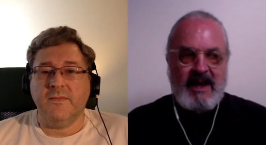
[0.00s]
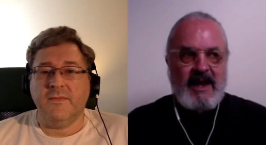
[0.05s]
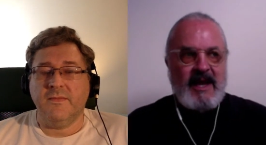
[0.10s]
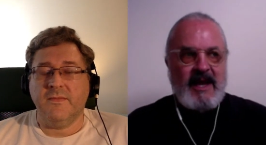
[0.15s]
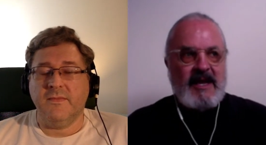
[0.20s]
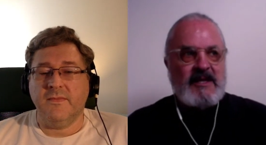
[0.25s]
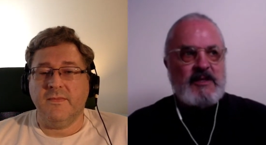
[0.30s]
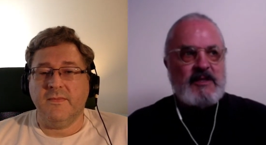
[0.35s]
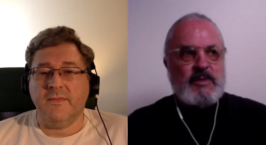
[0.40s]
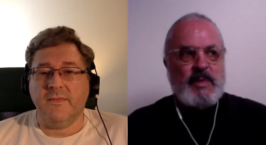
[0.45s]

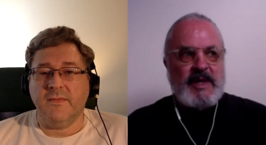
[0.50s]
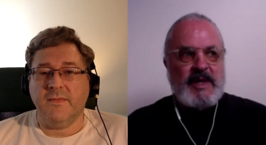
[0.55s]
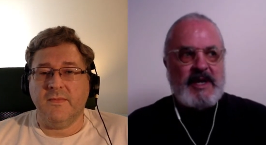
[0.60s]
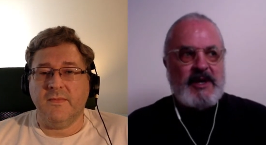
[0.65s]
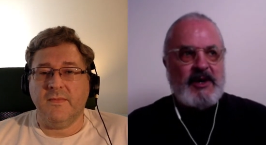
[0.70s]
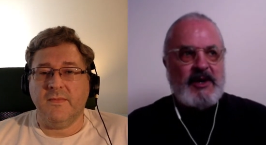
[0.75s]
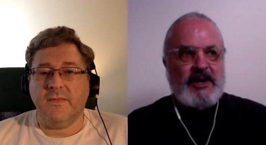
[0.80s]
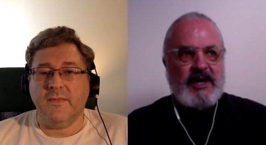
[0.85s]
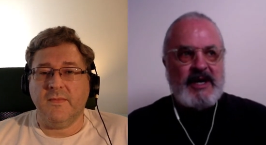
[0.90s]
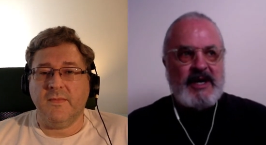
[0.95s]
Speaker 1: is
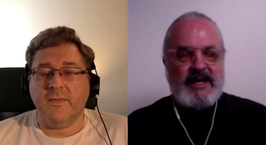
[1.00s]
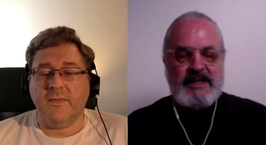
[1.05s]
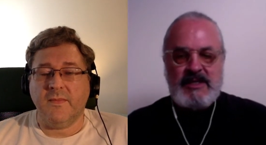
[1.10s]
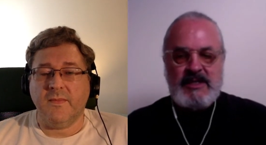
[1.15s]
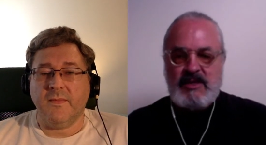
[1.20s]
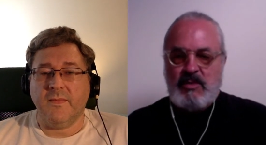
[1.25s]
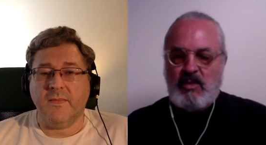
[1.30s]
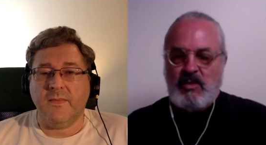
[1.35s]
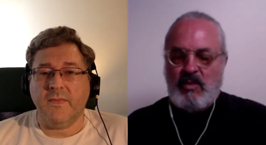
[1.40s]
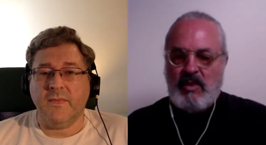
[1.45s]

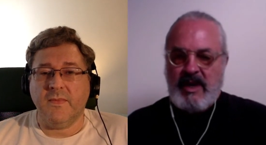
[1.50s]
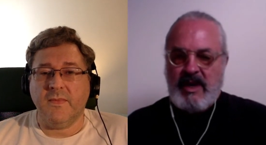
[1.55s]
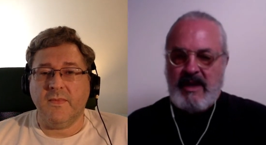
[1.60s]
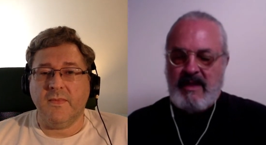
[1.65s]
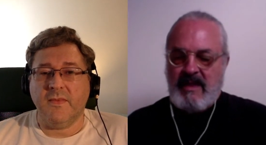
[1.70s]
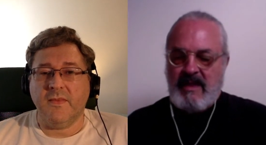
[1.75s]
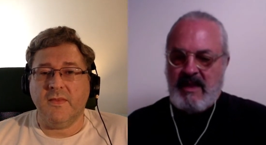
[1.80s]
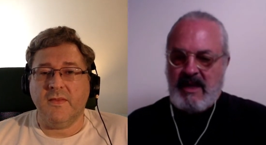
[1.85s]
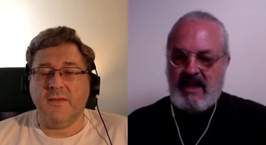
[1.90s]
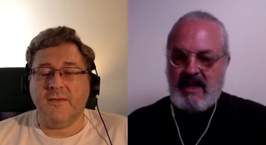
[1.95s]
because
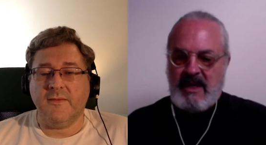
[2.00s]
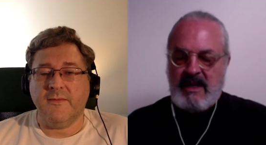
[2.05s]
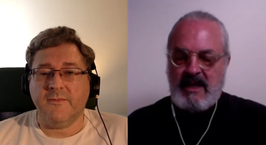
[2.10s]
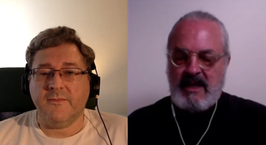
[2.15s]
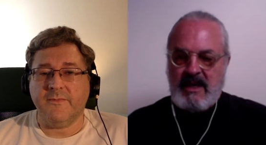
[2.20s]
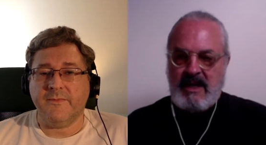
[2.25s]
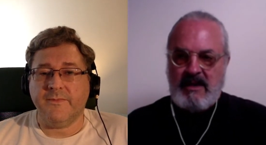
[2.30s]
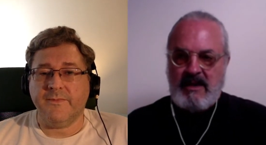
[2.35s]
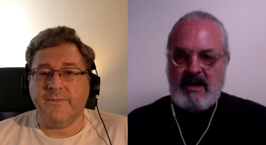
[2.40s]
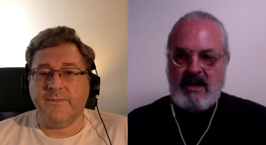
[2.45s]
when
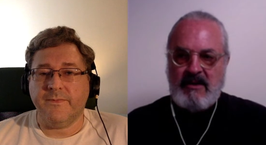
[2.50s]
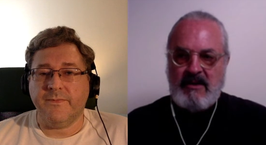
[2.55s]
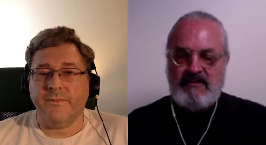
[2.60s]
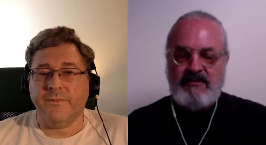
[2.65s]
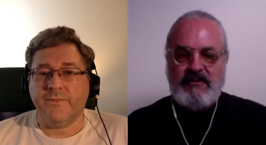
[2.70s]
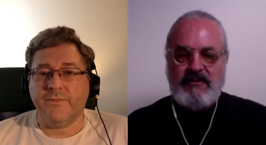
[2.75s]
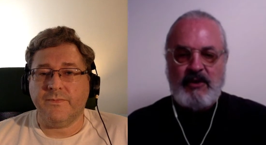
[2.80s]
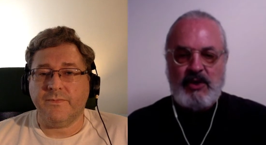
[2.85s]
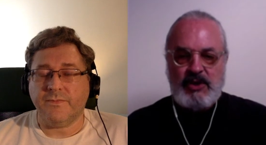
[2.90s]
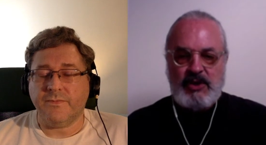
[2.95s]
the uh,
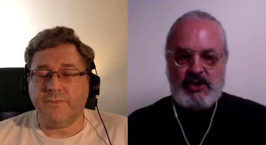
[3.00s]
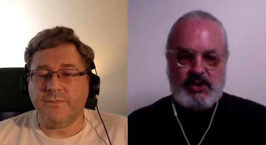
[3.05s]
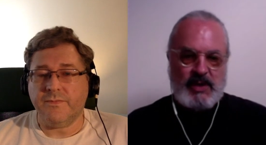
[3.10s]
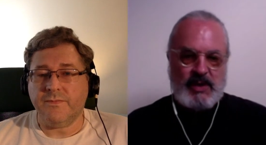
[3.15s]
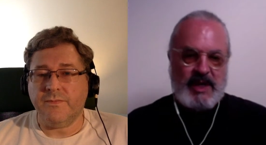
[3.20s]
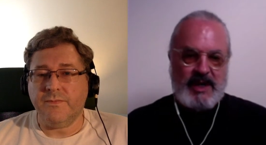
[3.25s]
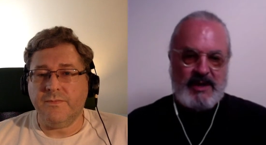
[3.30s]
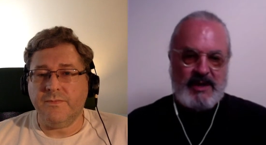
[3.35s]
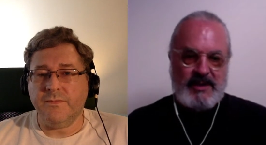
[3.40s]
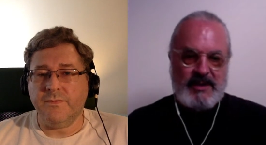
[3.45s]
fur
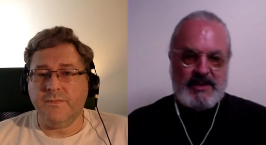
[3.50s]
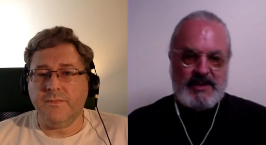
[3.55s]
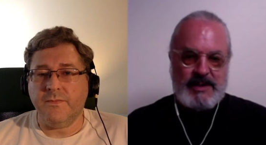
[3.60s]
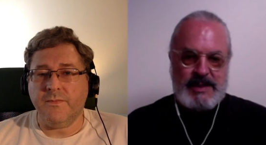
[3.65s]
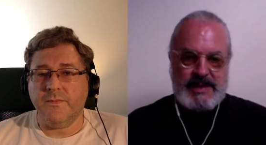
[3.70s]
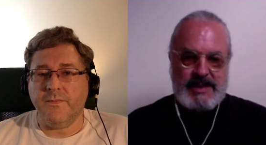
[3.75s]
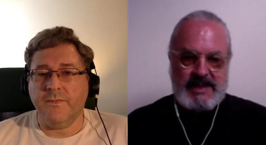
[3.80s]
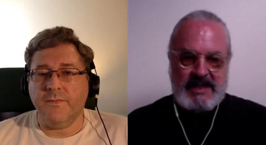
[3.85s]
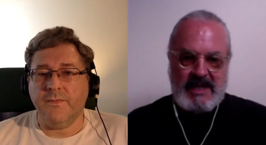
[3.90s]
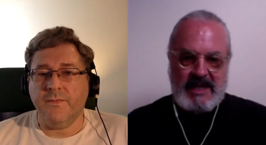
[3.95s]

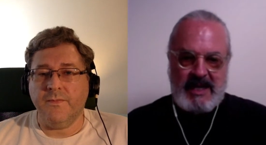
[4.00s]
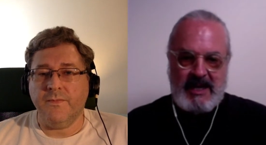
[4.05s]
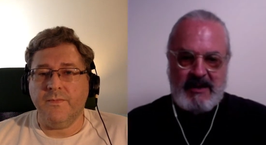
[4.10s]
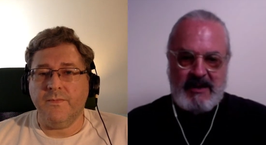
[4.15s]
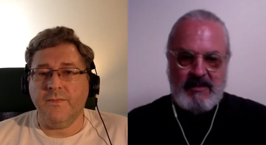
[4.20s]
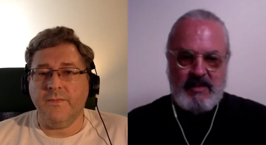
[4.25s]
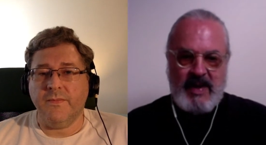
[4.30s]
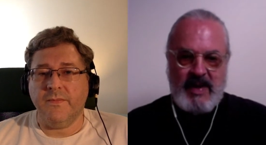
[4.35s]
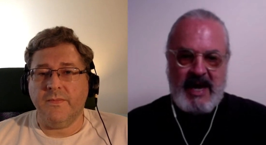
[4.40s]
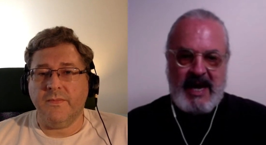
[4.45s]
traders
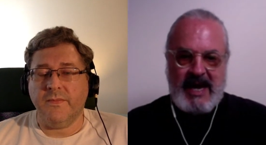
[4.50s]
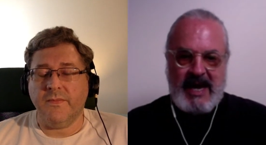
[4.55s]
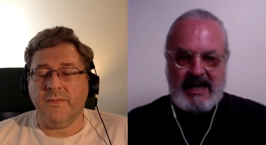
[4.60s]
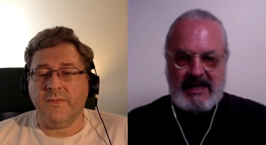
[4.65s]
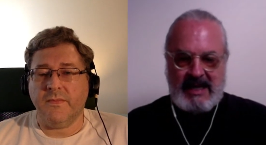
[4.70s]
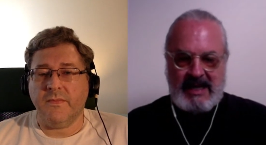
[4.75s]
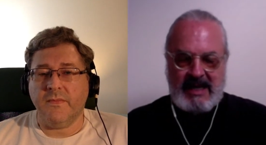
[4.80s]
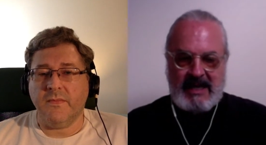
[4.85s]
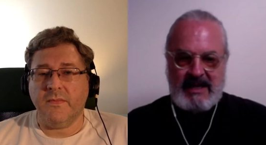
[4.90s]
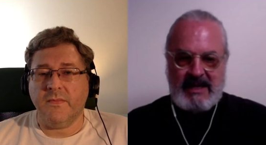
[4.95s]

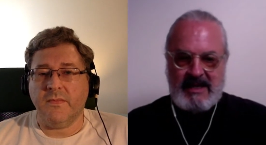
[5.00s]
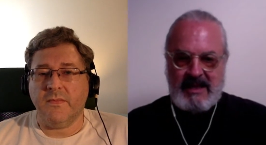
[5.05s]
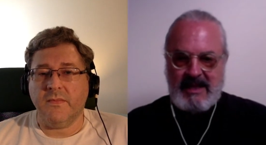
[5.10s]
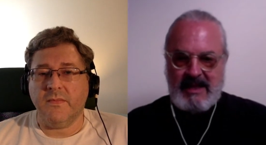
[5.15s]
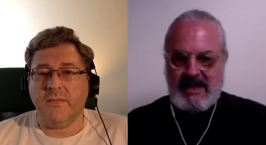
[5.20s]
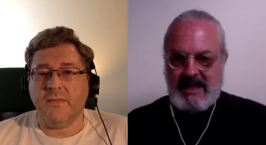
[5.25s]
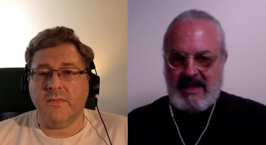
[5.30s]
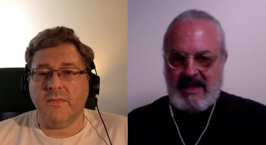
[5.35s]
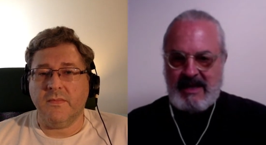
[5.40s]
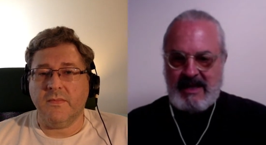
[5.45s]
back in
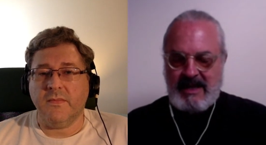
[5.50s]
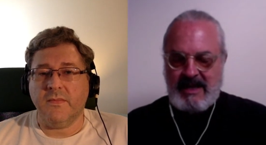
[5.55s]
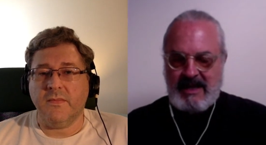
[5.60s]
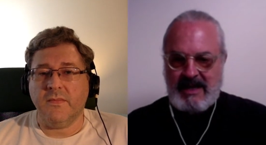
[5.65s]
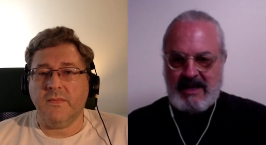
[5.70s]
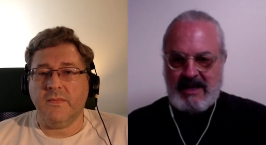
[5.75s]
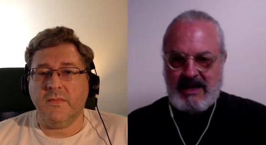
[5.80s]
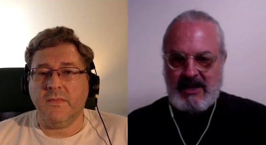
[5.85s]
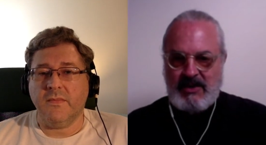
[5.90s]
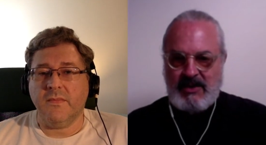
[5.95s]
the
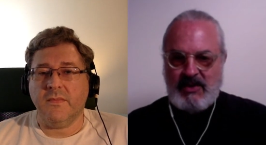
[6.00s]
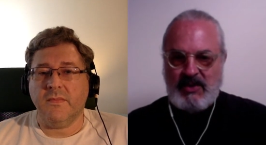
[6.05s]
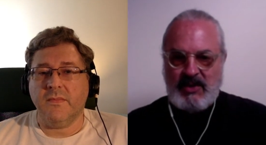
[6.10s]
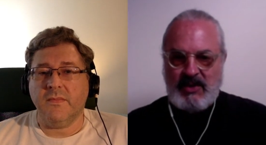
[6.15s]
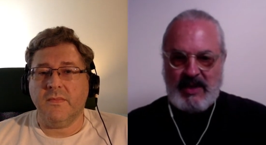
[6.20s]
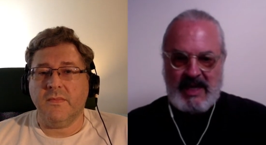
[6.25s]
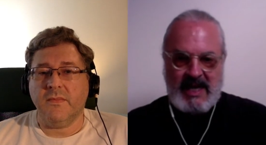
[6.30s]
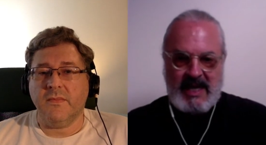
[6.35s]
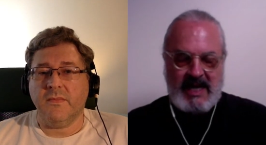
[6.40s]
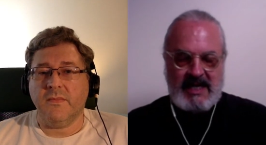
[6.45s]
uh,
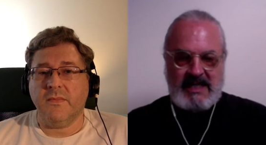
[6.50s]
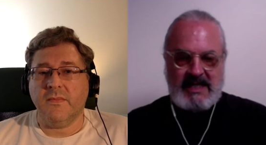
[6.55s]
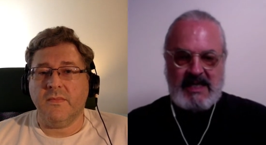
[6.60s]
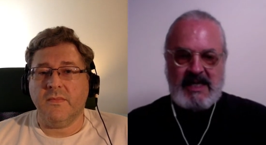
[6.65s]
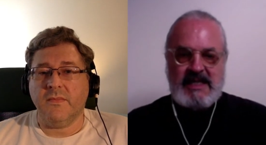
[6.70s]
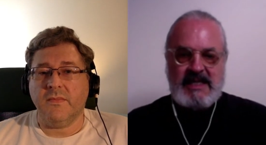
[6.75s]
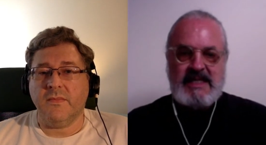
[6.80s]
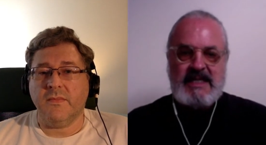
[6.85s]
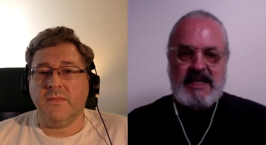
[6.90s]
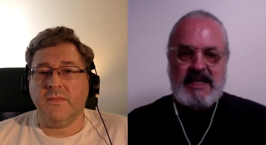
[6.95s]
early
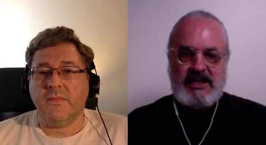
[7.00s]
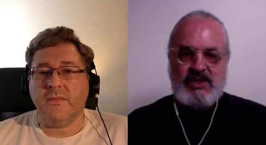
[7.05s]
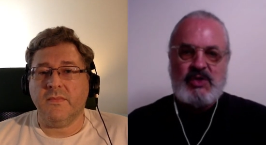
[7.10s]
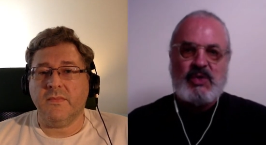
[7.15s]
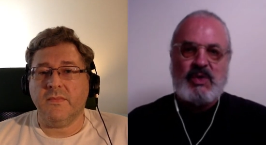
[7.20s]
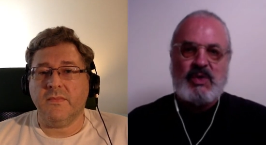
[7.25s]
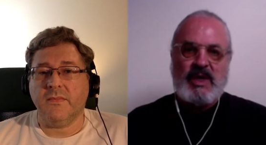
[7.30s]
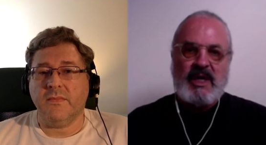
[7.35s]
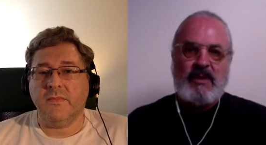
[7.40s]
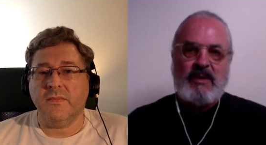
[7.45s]
18th
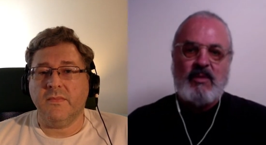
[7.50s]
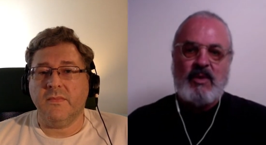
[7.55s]
century